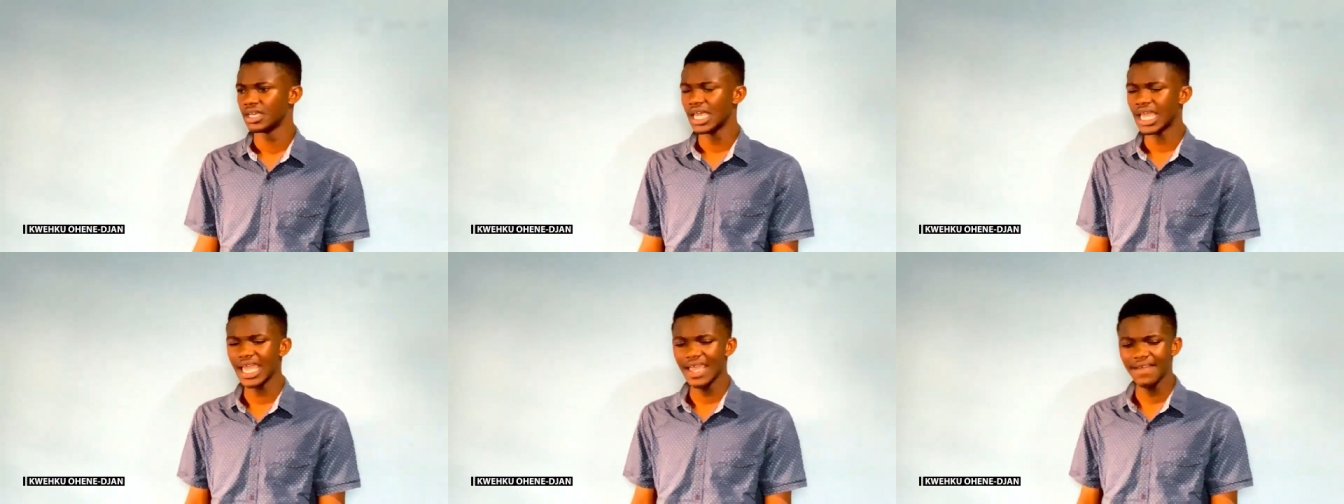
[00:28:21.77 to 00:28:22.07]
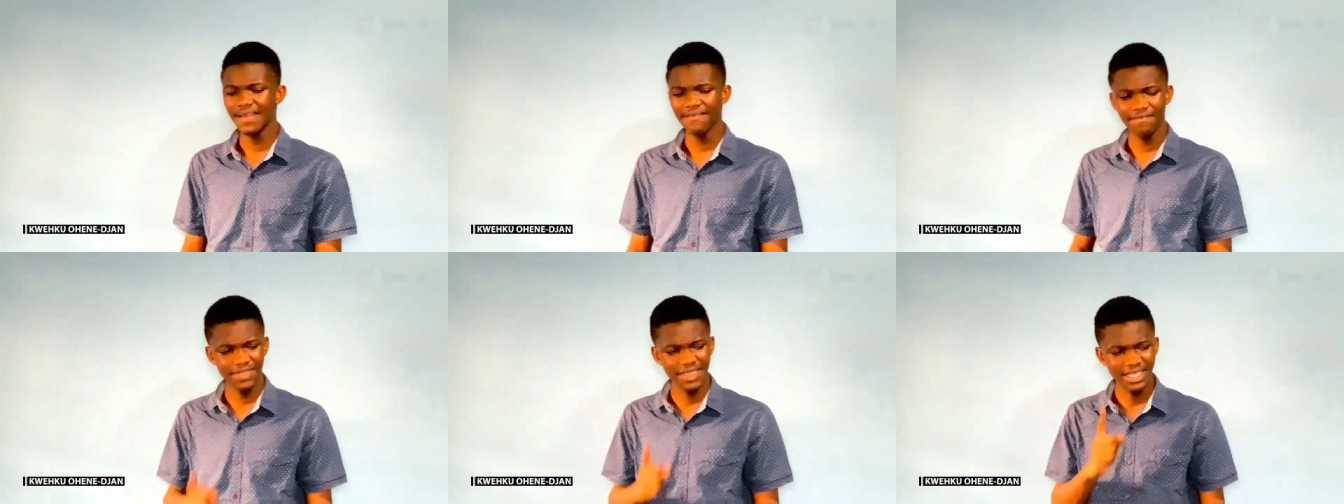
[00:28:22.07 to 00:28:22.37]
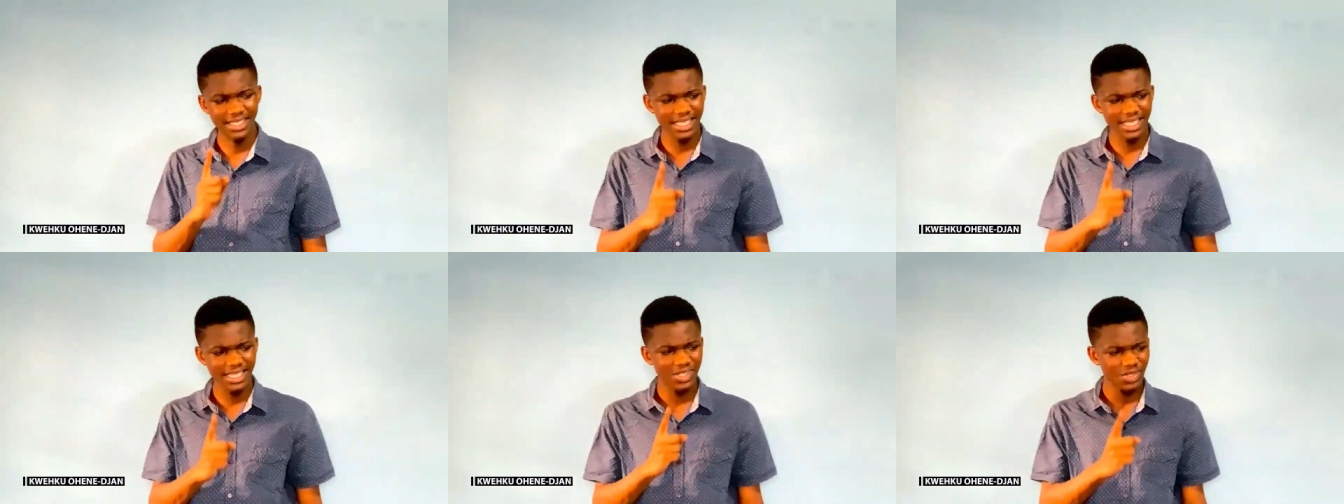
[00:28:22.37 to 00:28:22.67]
If
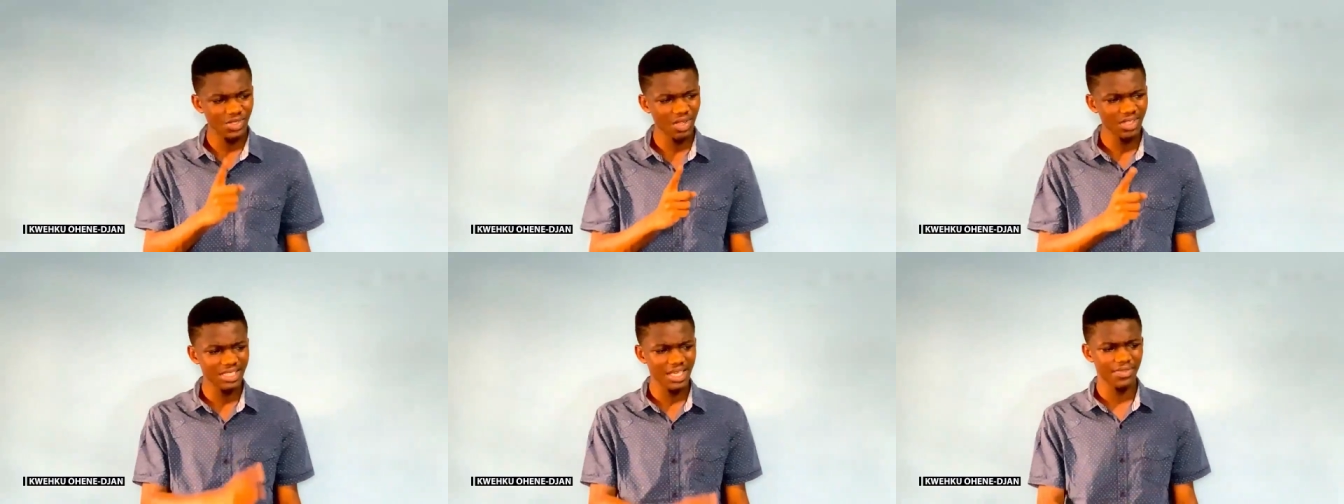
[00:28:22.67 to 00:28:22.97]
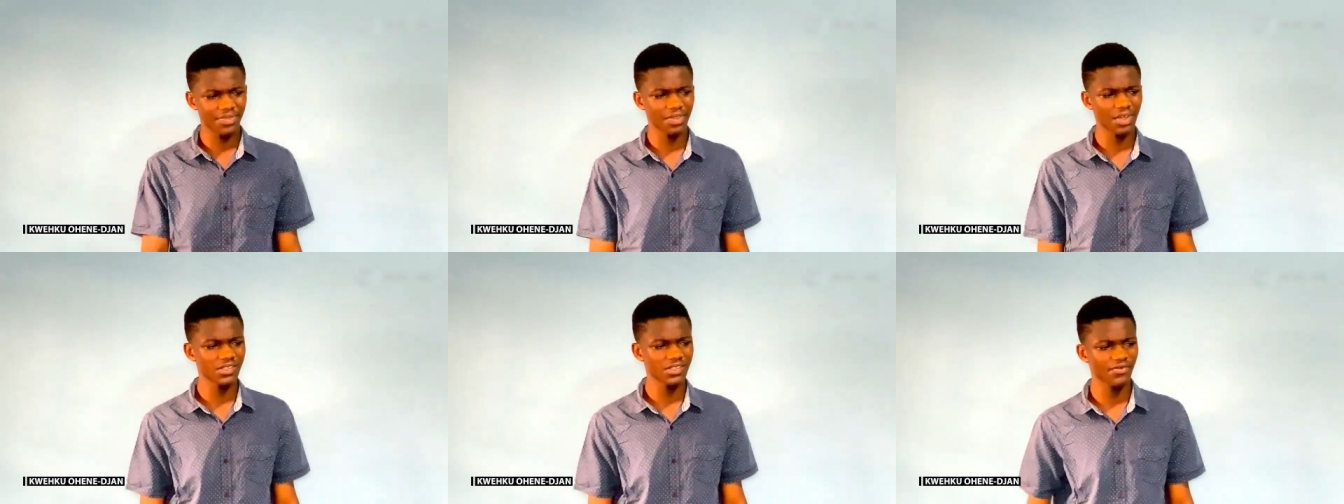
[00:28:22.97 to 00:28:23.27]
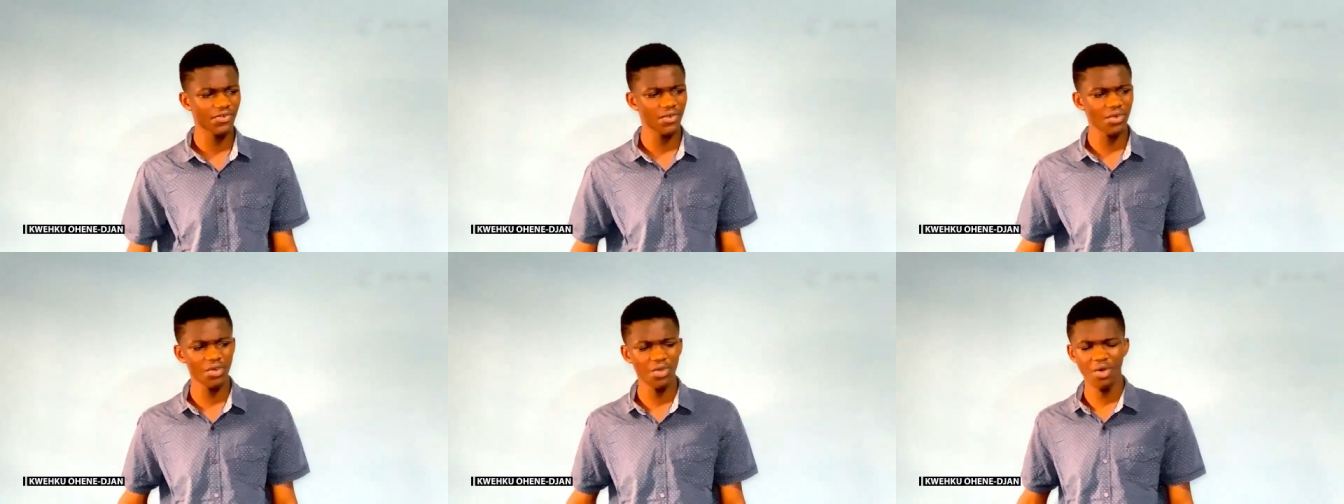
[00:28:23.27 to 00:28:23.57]
this is not a
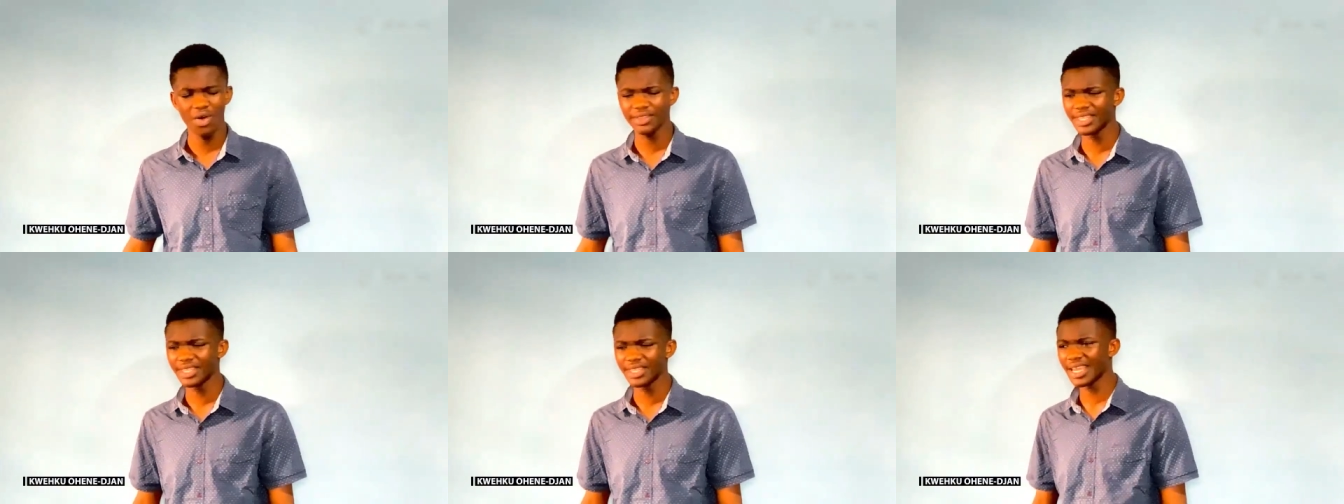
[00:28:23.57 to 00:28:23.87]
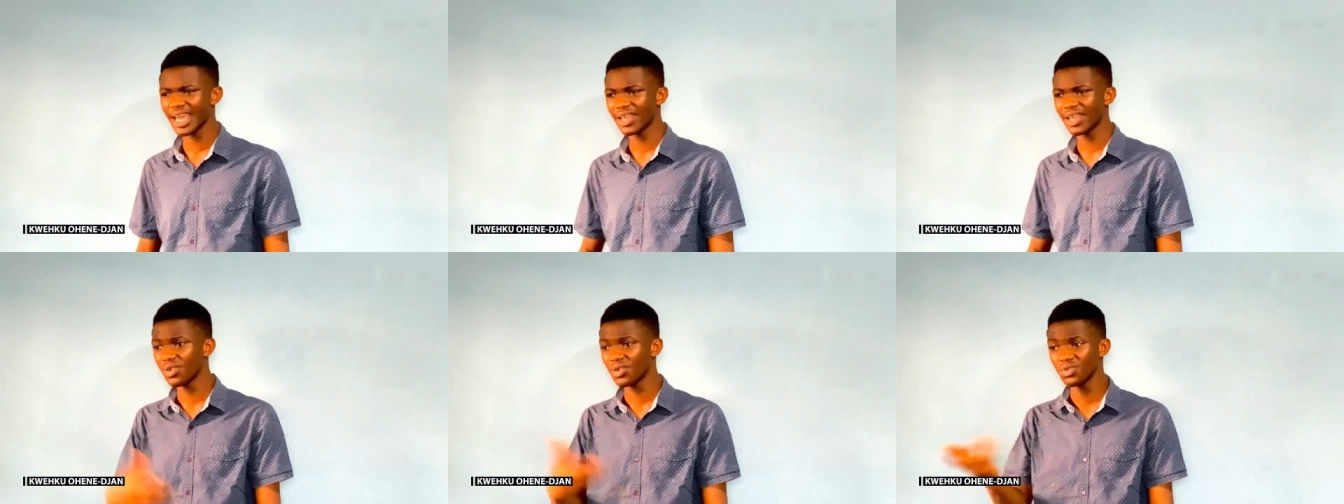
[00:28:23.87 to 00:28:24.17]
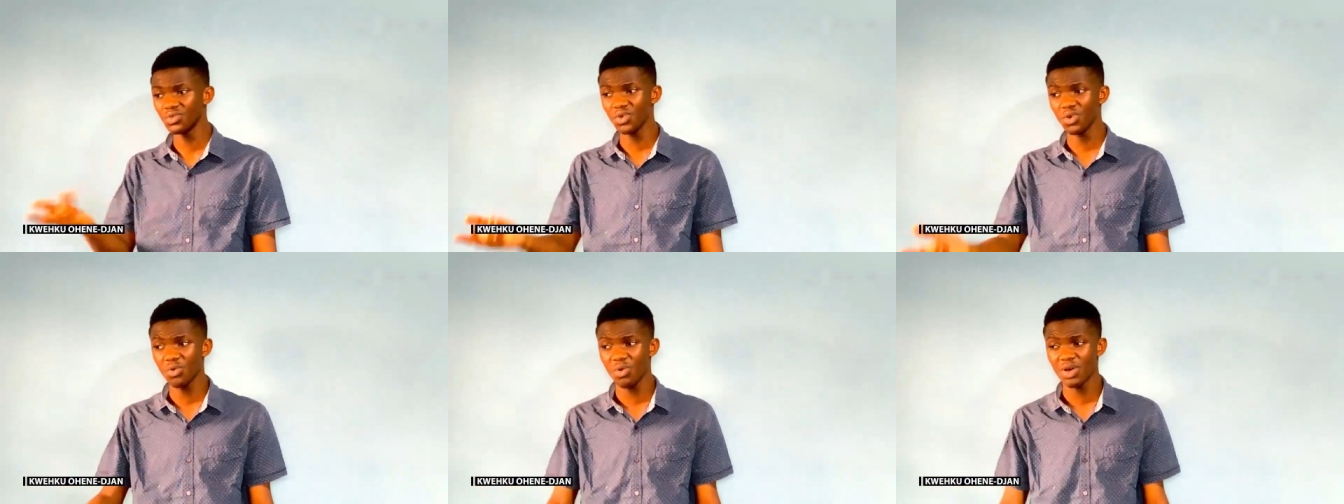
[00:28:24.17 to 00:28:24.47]
thoughtful God, then I don't
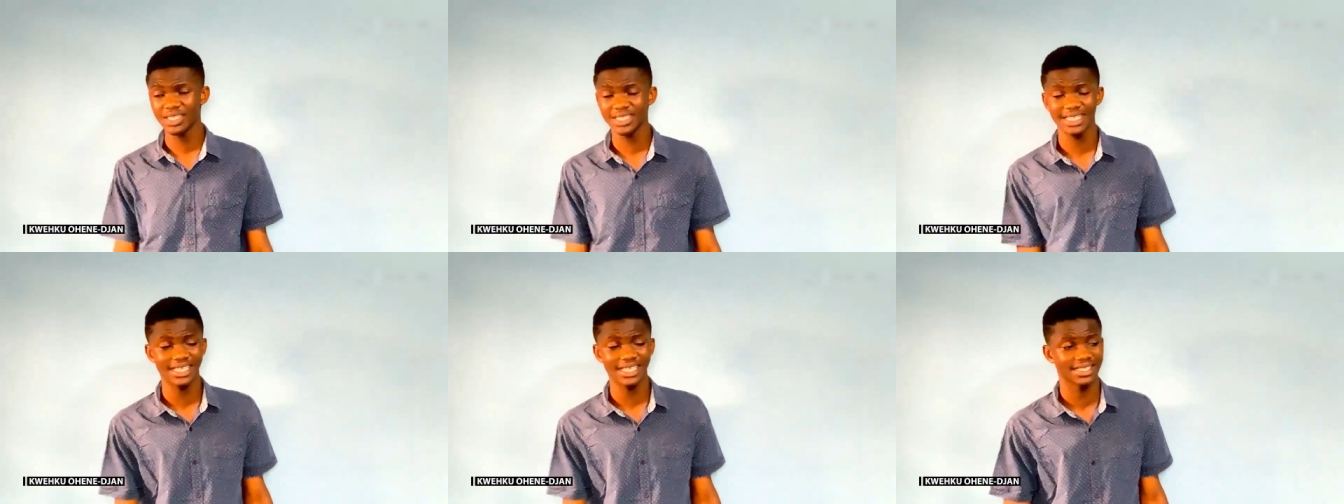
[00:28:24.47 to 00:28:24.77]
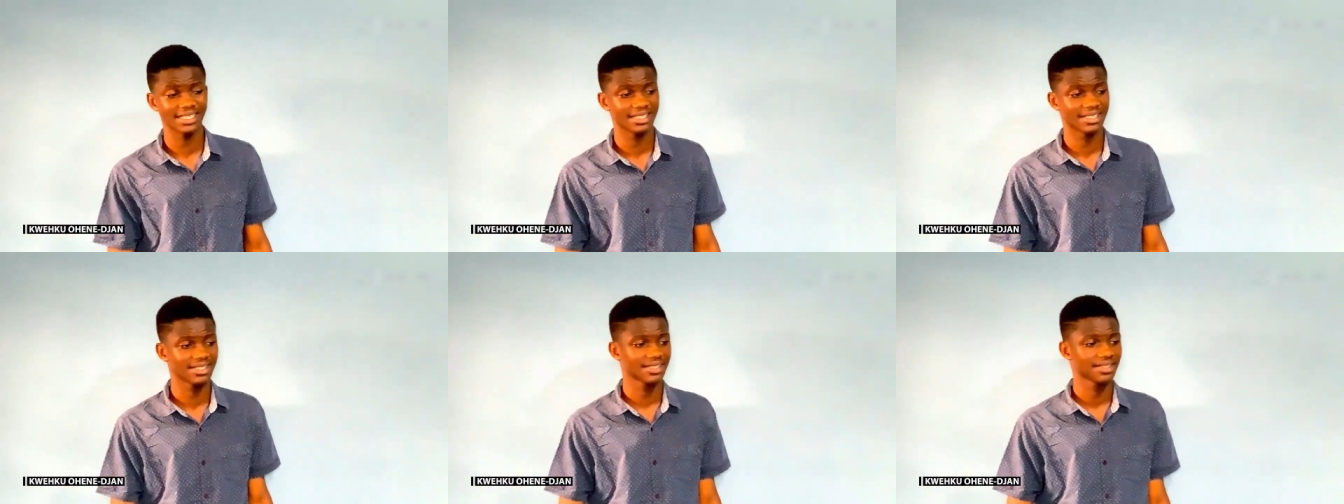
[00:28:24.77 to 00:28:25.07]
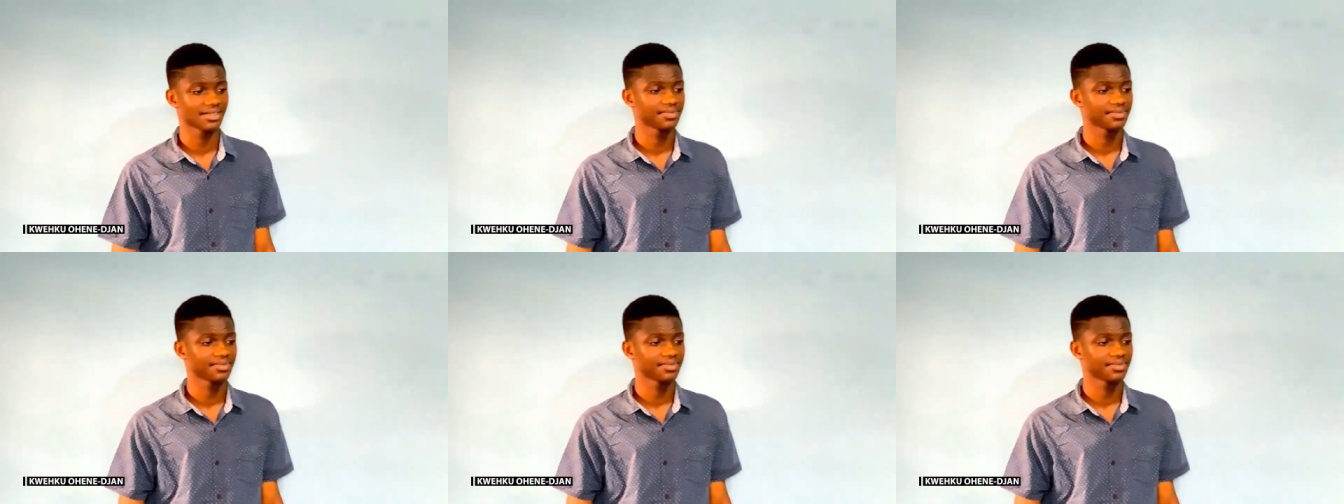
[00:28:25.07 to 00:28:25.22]
know what is.